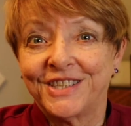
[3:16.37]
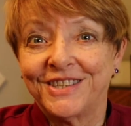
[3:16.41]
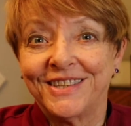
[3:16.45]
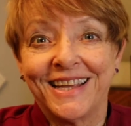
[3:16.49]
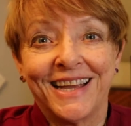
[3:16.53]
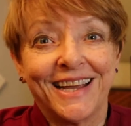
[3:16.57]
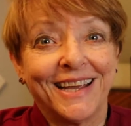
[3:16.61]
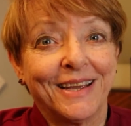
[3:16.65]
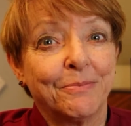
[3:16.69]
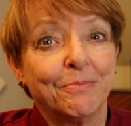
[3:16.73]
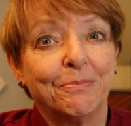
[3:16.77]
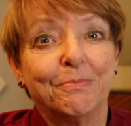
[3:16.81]

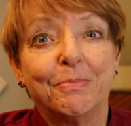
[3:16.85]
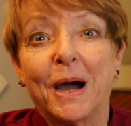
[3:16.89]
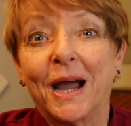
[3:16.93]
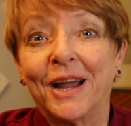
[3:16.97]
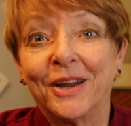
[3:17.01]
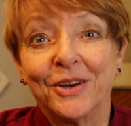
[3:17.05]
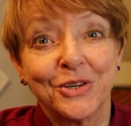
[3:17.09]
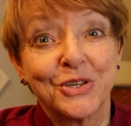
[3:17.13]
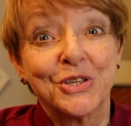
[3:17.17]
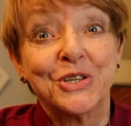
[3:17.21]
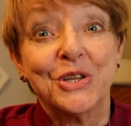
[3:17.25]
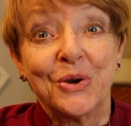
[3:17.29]
the
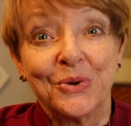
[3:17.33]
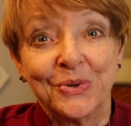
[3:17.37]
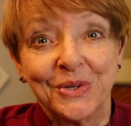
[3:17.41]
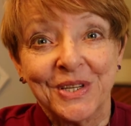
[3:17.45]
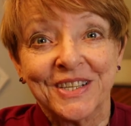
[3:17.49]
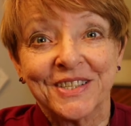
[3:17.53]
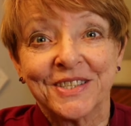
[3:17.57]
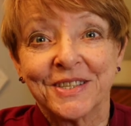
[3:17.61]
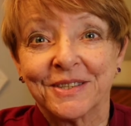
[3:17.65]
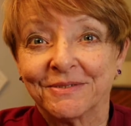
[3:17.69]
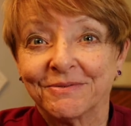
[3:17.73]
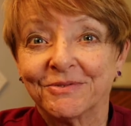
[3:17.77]
buyers
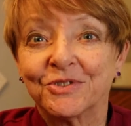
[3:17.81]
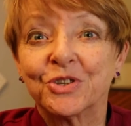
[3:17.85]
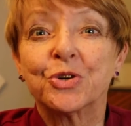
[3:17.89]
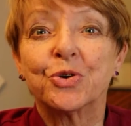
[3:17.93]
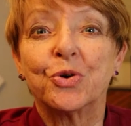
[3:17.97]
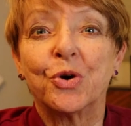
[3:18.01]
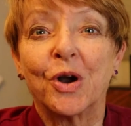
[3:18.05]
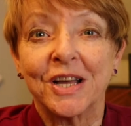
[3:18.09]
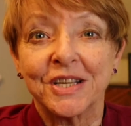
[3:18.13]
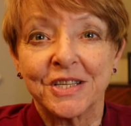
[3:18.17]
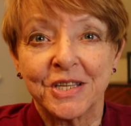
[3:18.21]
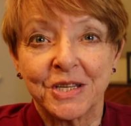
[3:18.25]
notice.
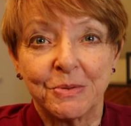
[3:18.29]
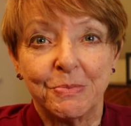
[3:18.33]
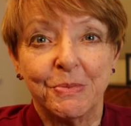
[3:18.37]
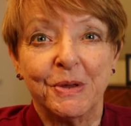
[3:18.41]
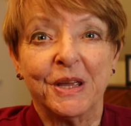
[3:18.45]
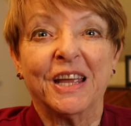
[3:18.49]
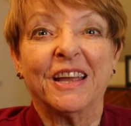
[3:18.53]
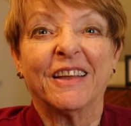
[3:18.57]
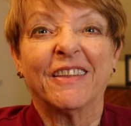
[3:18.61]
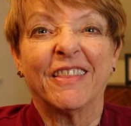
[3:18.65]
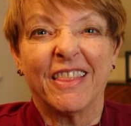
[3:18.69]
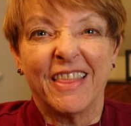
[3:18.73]
Trust
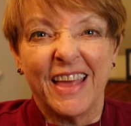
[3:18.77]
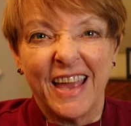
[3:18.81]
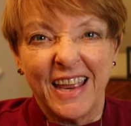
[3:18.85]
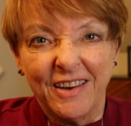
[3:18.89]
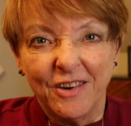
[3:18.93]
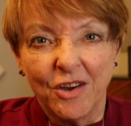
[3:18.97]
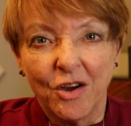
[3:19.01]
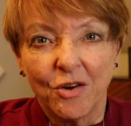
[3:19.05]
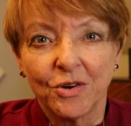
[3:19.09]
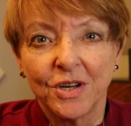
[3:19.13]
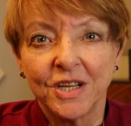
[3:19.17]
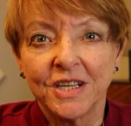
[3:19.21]
me, they
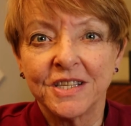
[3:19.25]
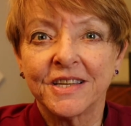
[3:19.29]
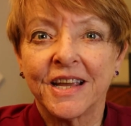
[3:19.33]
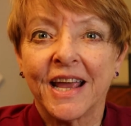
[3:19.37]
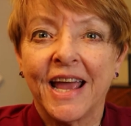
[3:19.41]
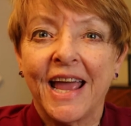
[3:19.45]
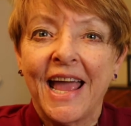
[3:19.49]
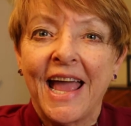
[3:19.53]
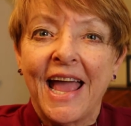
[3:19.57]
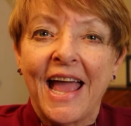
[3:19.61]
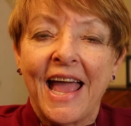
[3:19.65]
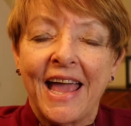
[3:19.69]
notice.
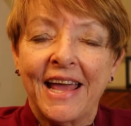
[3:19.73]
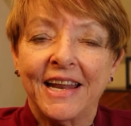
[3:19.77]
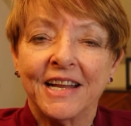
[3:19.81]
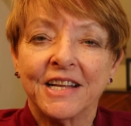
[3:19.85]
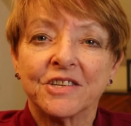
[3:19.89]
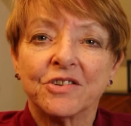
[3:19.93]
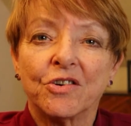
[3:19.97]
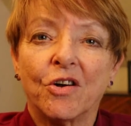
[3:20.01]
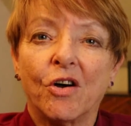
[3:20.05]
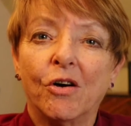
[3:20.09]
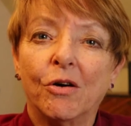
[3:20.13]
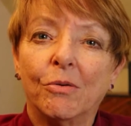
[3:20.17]
And
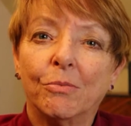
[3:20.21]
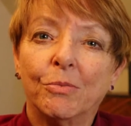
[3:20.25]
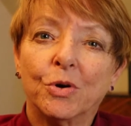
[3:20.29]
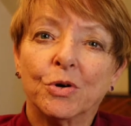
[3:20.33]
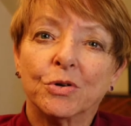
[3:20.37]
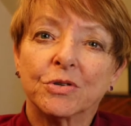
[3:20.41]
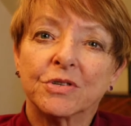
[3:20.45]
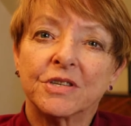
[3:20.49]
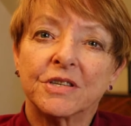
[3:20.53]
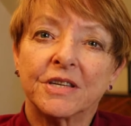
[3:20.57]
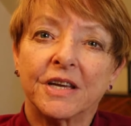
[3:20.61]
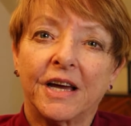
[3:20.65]
it's
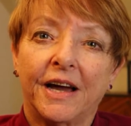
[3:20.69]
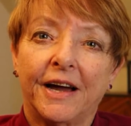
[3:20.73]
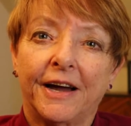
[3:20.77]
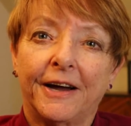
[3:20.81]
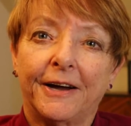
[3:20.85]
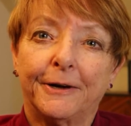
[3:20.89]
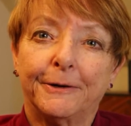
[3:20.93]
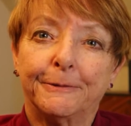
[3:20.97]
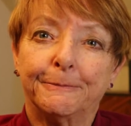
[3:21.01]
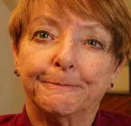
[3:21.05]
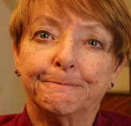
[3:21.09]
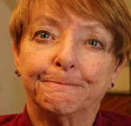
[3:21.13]
almost
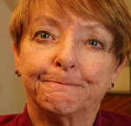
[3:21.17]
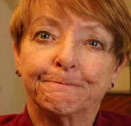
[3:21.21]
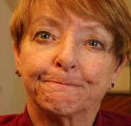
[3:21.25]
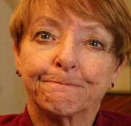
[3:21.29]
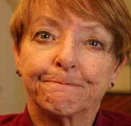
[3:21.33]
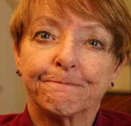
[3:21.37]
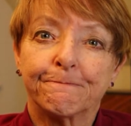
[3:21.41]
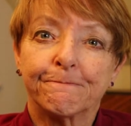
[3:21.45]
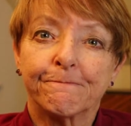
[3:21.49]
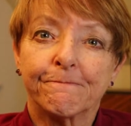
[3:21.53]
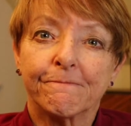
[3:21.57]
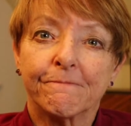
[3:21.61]

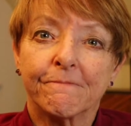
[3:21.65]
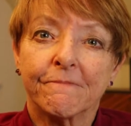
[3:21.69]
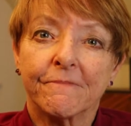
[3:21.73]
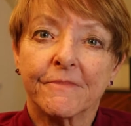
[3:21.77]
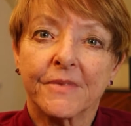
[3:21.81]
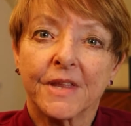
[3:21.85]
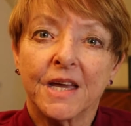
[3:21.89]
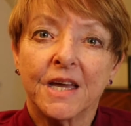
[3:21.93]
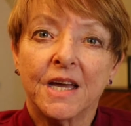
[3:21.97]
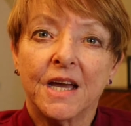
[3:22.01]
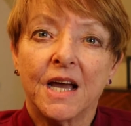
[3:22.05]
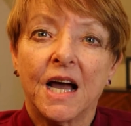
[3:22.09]

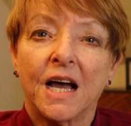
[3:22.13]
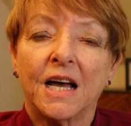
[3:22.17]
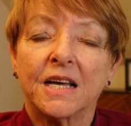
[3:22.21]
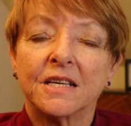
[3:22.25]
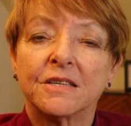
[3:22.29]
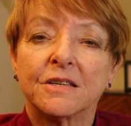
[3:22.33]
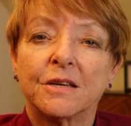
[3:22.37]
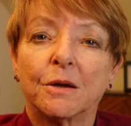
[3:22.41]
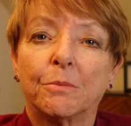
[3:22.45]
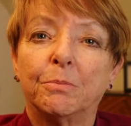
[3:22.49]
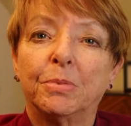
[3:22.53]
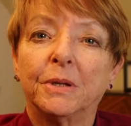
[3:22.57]
a
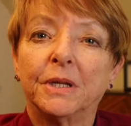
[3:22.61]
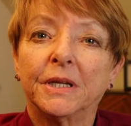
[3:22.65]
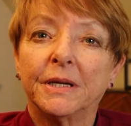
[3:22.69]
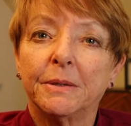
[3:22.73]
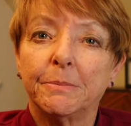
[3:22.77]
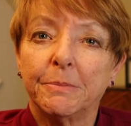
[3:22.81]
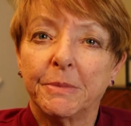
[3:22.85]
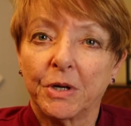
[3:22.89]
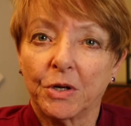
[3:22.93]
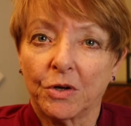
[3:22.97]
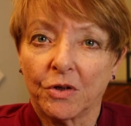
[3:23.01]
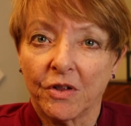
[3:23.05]

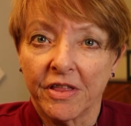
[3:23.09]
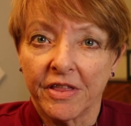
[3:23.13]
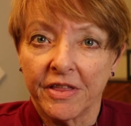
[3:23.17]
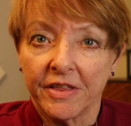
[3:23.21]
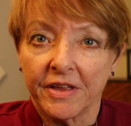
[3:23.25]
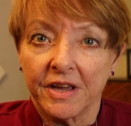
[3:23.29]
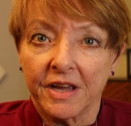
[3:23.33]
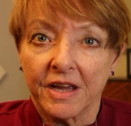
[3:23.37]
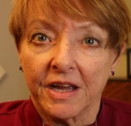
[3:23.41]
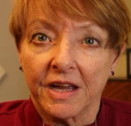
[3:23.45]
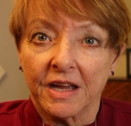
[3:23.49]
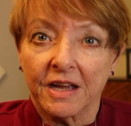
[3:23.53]
subliminal
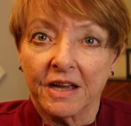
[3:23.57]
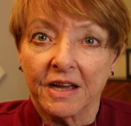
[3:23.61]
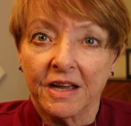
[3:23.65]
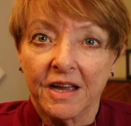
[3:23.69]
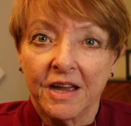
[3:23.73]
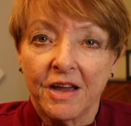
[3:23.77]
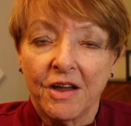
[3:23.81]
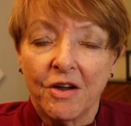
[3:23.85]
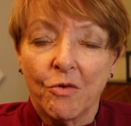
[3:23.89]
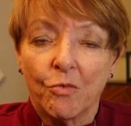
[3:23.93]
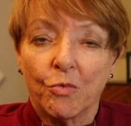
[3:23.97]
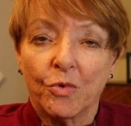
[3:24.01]
thing.
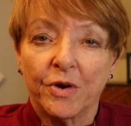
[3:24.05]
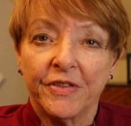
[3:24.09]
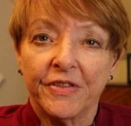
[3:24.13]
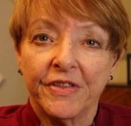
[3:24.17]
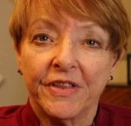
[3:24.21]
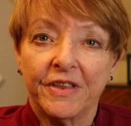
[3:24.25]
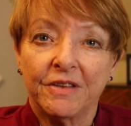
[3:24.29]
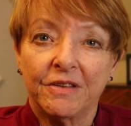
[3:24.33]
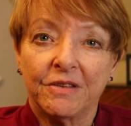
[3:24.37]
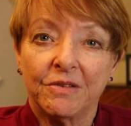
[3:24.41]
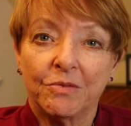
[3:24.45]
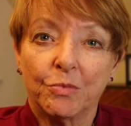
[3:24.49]

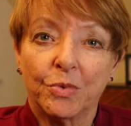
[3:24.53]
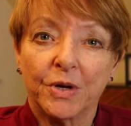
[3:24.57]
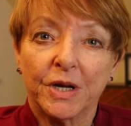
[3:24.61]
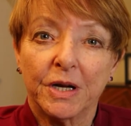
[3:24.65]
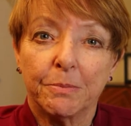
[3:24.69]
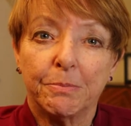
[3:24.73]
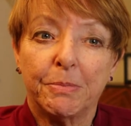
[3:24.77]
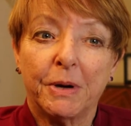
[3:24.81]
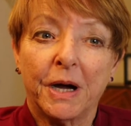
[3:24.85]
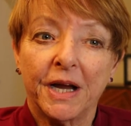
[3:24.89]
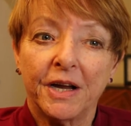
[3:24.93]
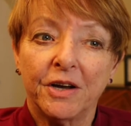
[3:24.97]
When
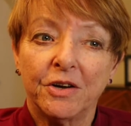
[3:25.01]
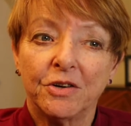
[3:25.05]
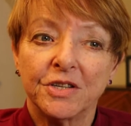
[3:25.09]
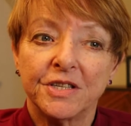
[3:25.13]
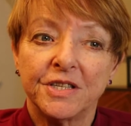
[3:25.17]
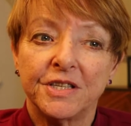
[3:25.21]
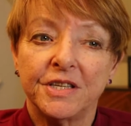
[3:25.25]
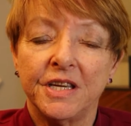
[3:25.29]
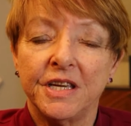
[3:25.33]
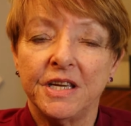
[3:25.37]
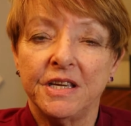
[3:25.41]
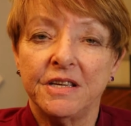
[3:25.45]
a buyer
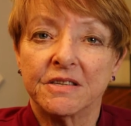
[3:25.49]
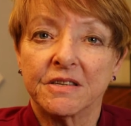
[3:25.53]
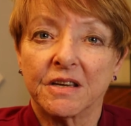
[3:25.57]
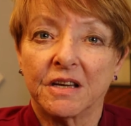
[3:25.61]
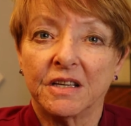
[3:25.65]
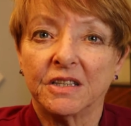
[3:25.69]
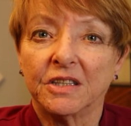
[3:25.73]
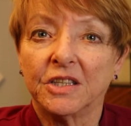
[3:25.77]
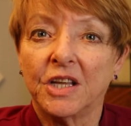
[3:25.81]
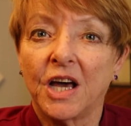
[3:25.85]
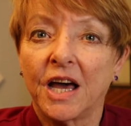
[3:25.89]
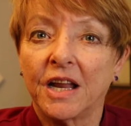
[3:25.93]
sees
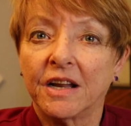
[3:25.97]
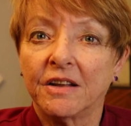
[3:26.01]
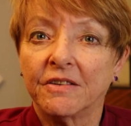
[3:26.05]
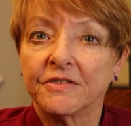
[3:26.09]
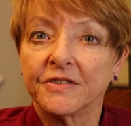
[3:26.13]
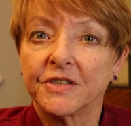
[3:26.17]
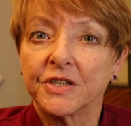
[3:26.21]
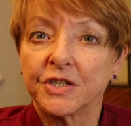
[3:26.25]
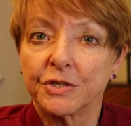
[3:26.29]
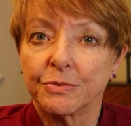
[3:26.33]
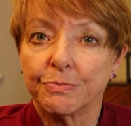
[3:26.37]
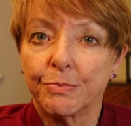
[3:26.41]
a lot of
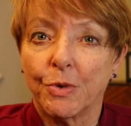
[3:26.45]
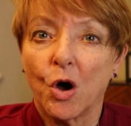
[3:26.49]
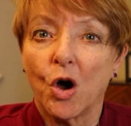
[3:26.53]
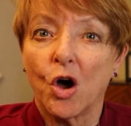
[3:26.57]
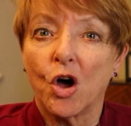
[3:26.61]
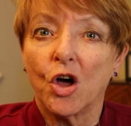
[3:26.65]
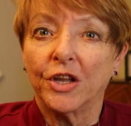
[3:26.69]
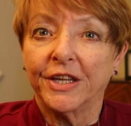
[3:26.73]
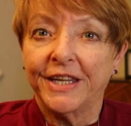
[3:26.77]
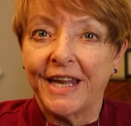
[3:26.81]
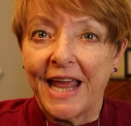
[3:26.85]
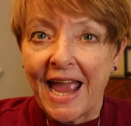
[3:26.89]

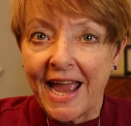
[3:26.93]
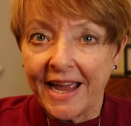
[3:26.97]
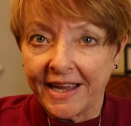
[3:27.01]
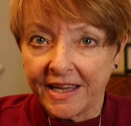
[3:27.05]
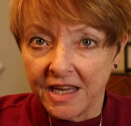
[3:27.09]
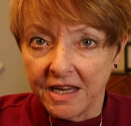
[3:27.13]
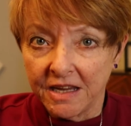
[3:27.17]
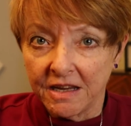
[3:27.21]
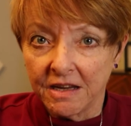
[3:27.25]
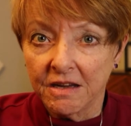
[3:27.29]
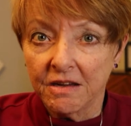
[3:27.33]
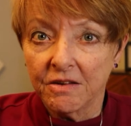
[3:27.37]
small
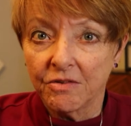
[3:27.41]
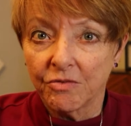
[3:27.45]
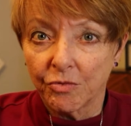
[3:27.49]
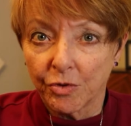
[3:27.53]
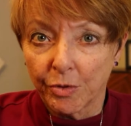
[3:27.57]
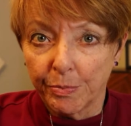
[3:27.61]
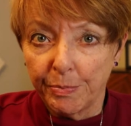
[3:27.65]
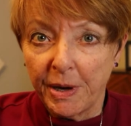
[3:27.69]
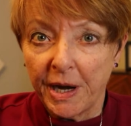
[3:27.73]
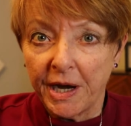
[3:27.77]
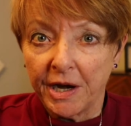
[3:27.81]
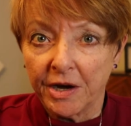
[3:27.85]
nagging
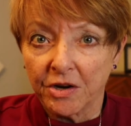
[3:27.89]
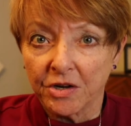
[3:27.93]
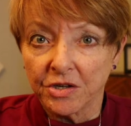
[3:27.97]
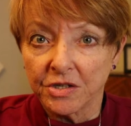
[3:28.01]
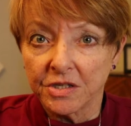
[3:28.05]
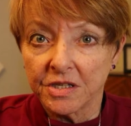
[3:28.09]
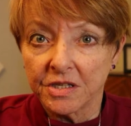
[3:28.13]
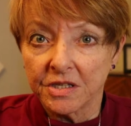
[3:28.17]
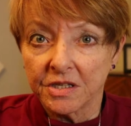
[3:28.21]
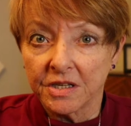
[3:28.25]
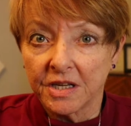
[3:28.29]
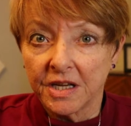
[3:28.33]
repairs